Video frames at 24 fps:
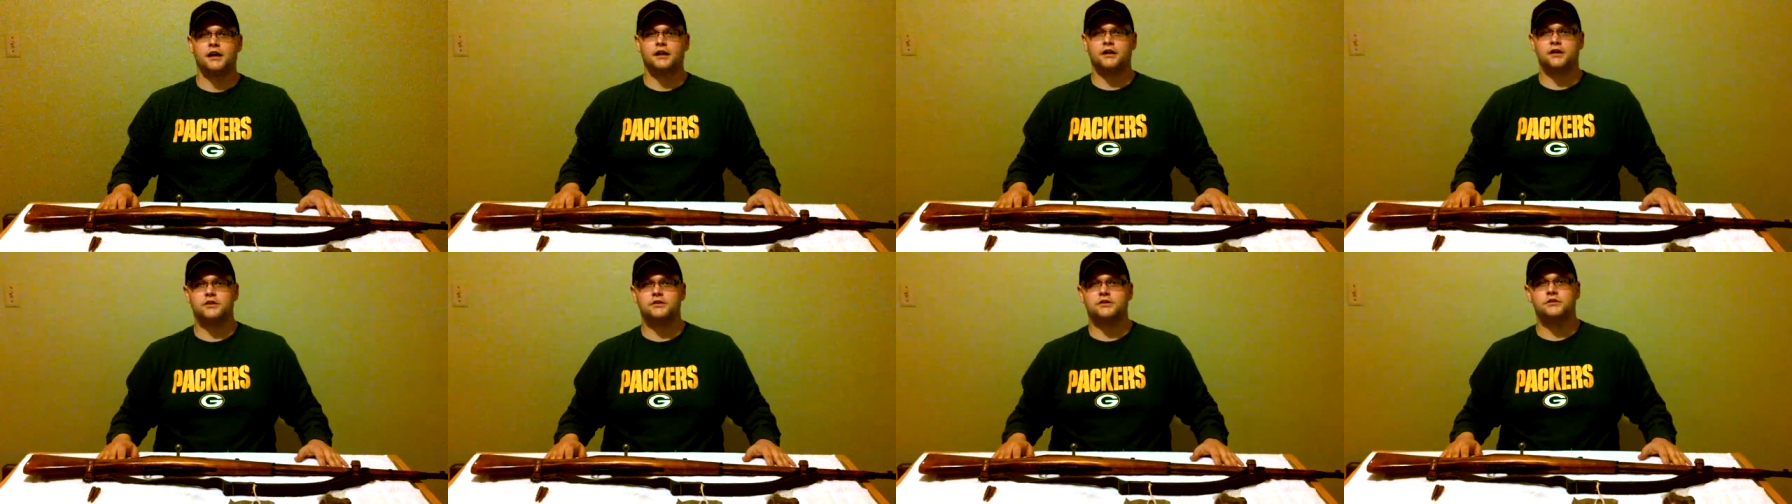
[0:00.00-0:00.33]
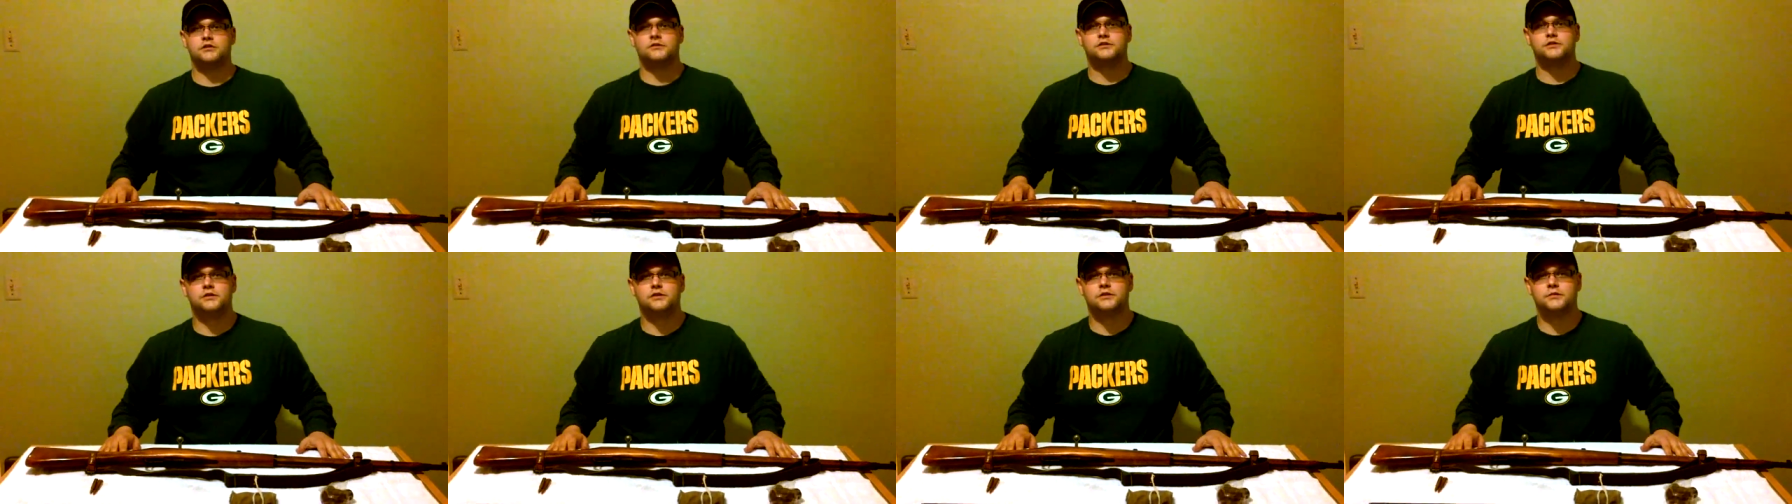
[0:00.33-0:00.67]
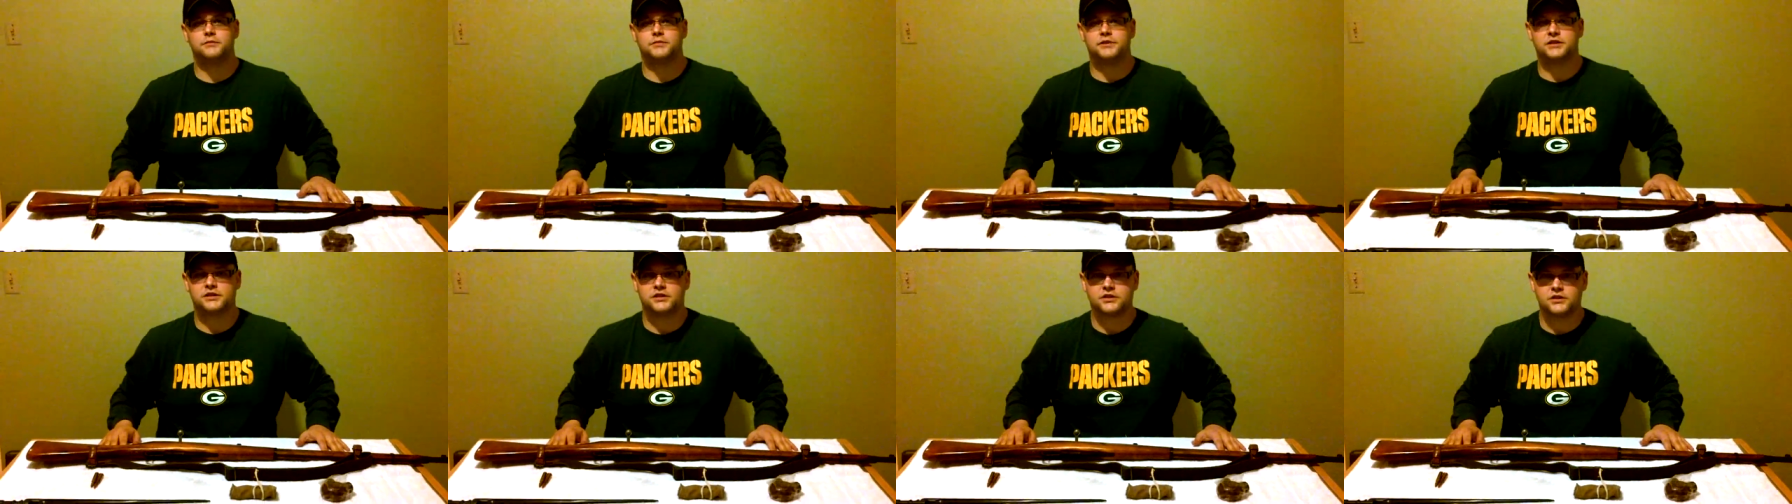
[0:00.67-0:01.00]
Hello YouTube,
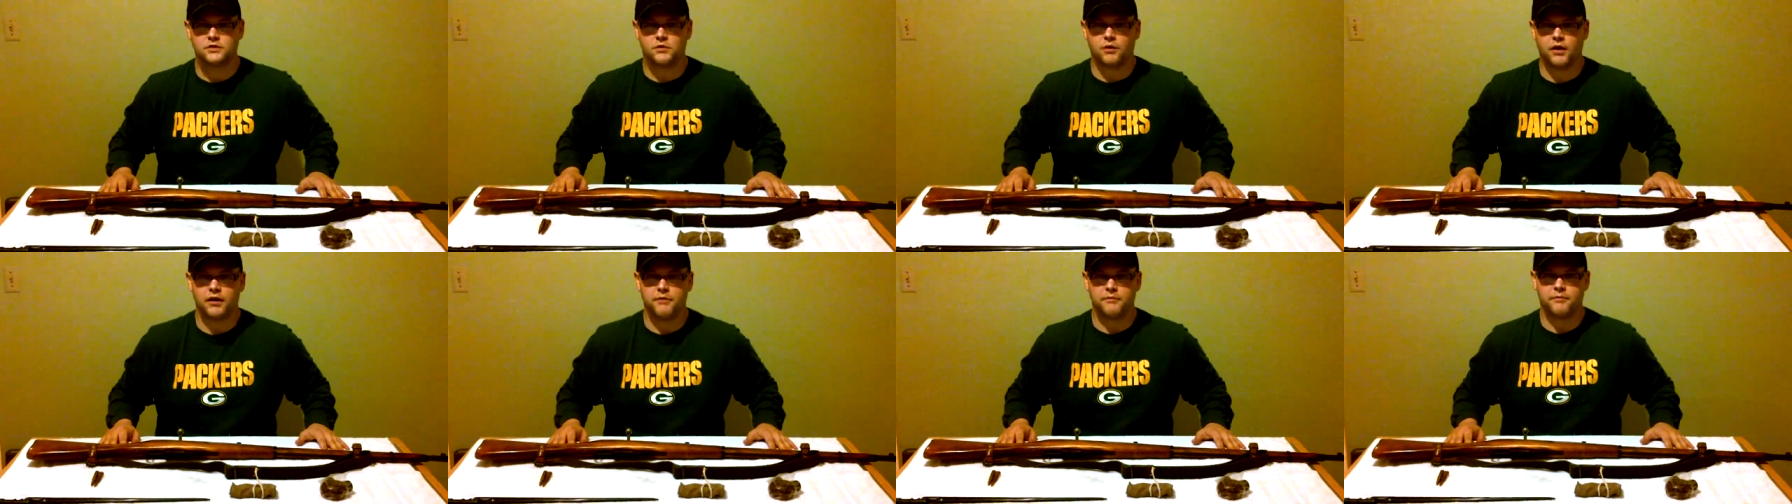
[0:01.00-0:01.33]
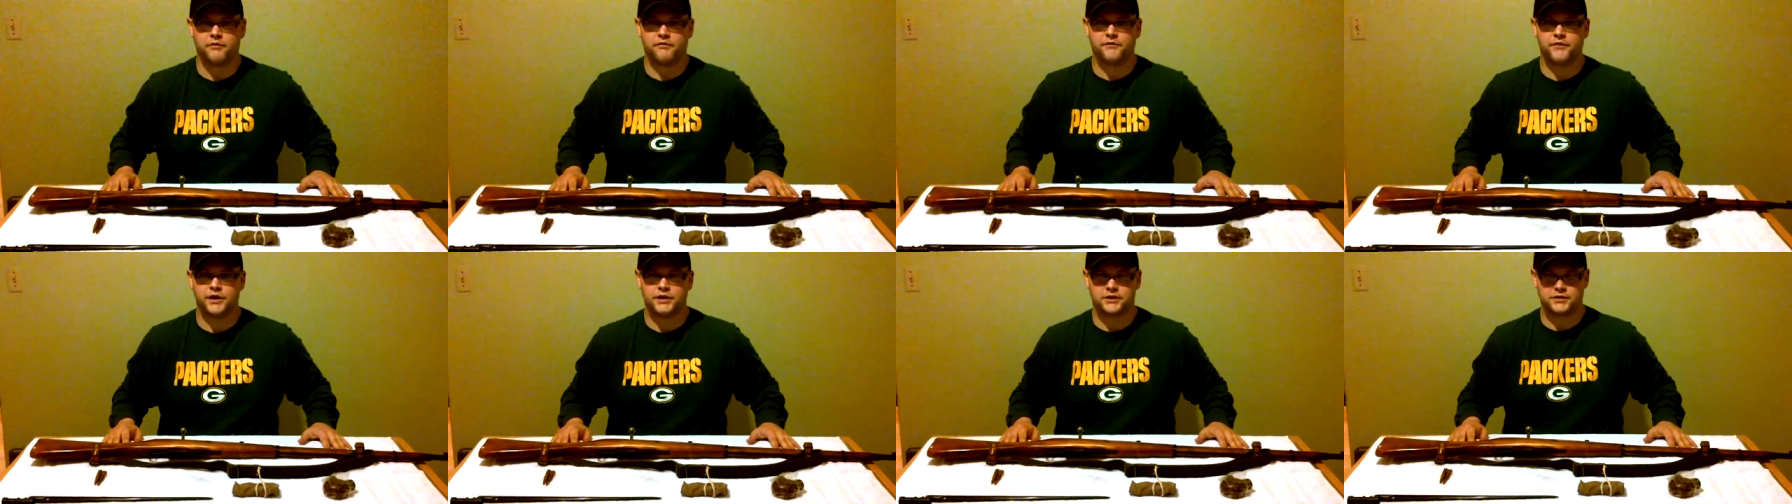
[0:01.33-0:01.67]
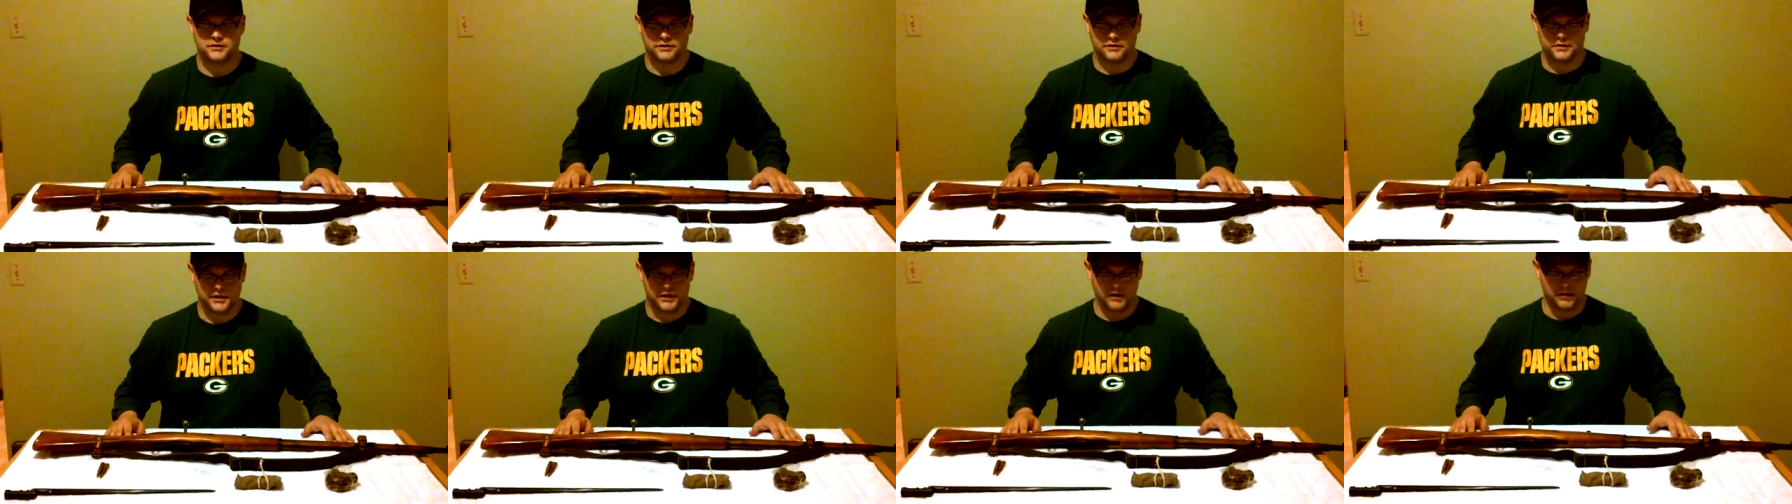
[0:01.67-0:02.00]
this is Quite
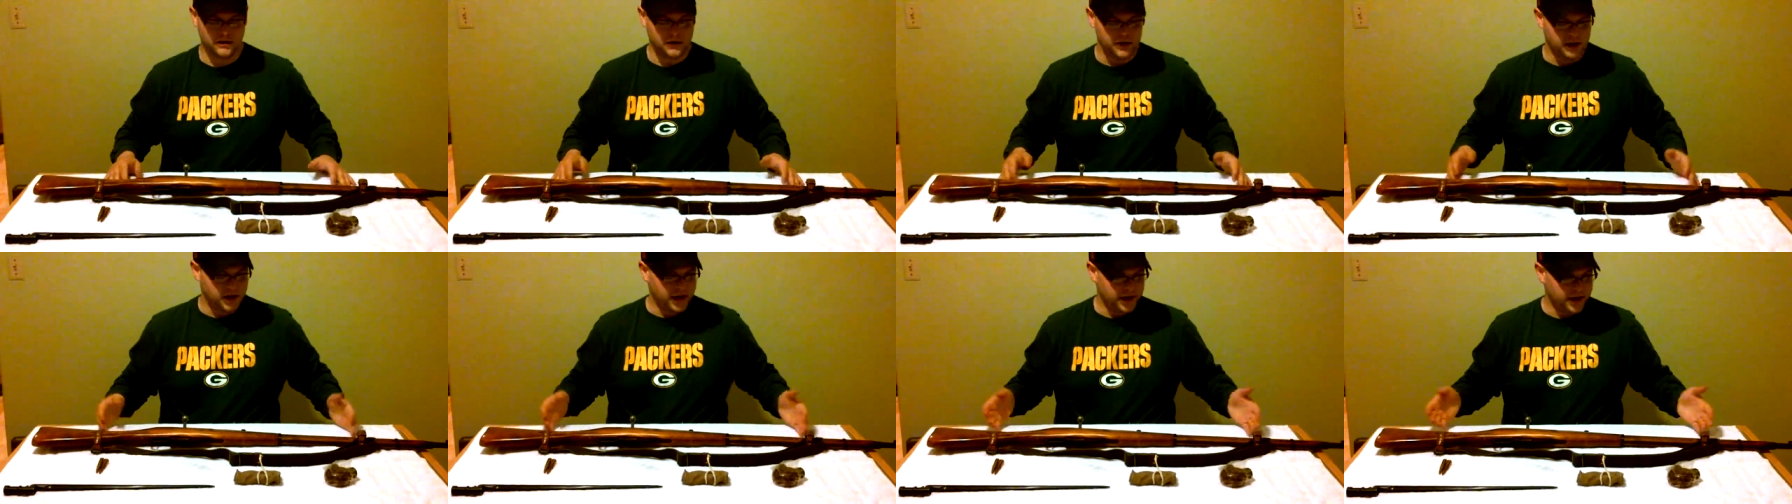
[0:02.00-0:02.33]
Professional here,